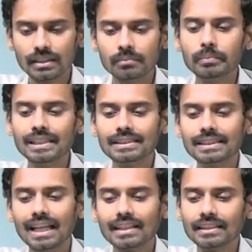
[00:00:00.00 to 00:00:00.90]
B's
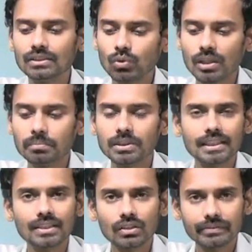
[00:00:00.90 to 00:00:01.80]
salary is what
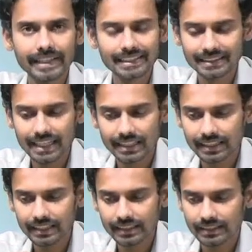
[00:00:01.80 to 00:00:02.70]
percent of A's salary
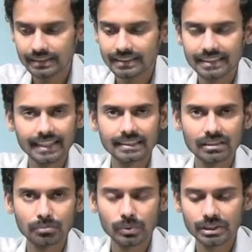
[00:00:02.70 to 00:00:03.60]
is the second sub
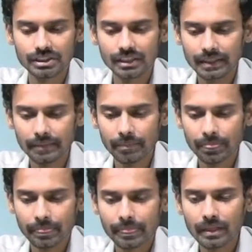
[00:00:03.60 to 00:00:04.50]
question.
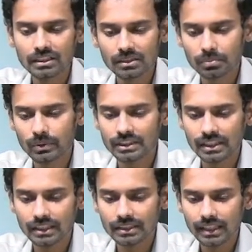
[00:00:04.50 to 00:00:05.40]
Third sub question
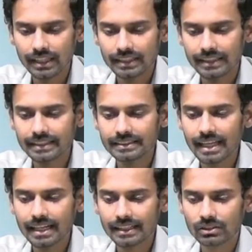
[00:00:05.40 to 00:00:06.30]
is A's
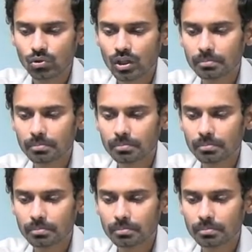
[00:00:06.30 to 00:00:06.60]
salary is what